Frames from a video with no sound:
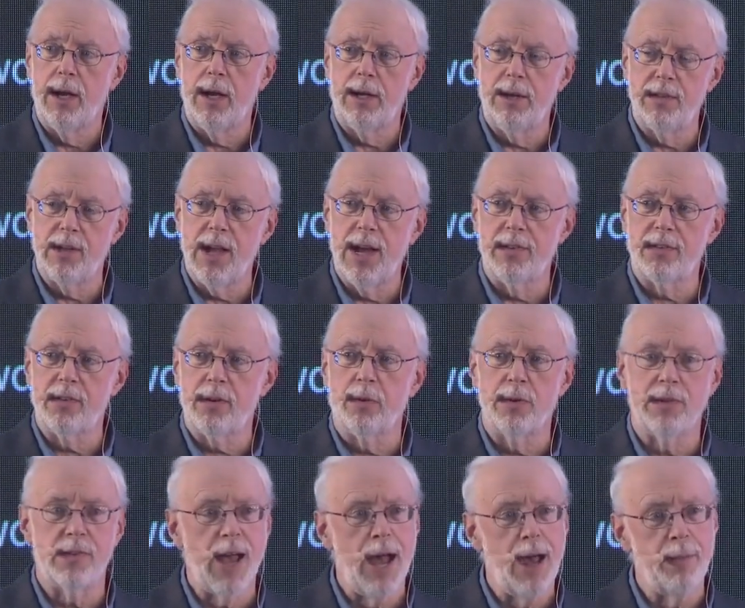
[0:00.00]
And his answer
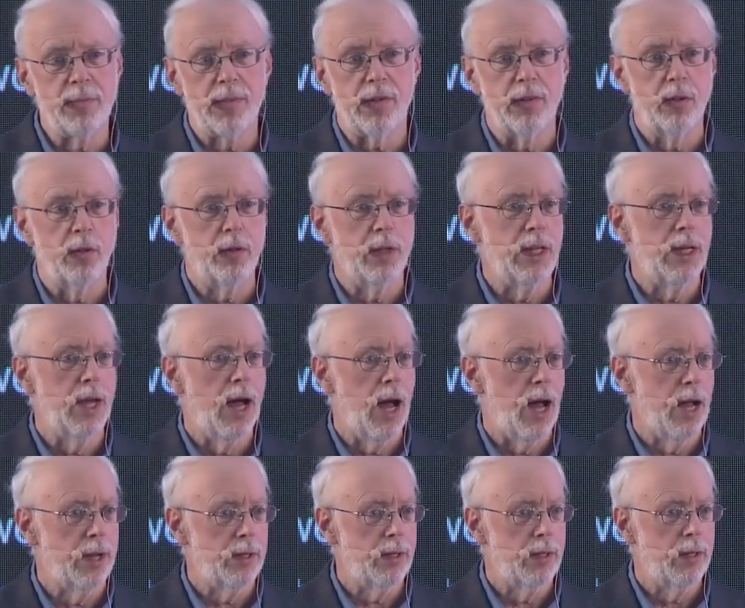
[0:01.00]
was, Absolutely
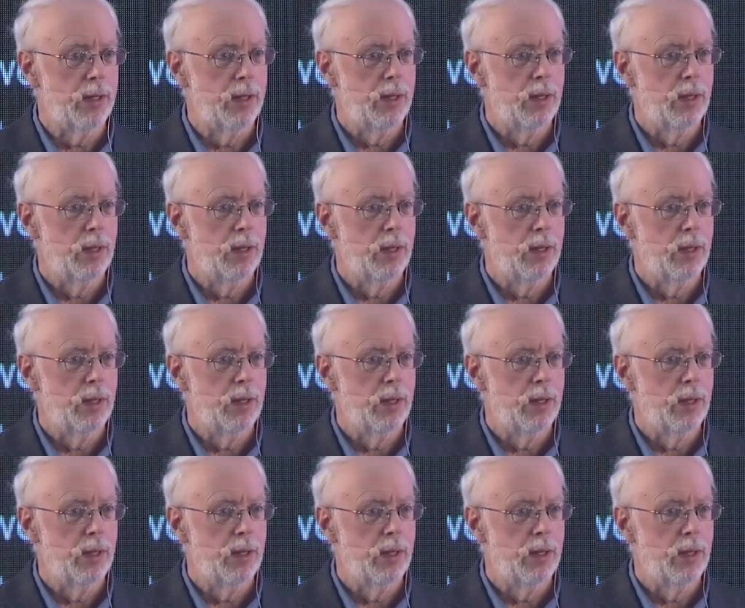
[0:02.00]
not.